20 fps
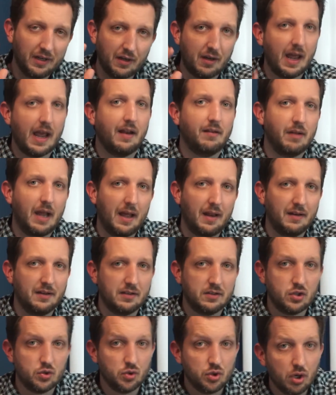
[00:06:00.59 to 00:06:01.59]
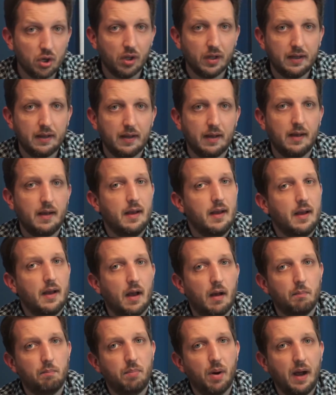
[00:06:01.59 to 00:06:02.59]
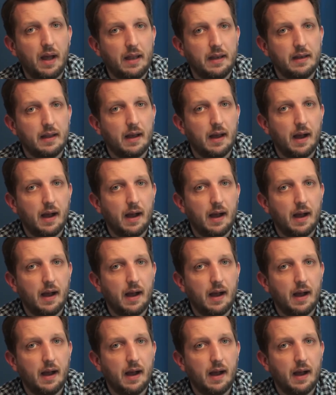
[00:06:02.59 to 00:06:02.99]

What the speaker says: and you should, but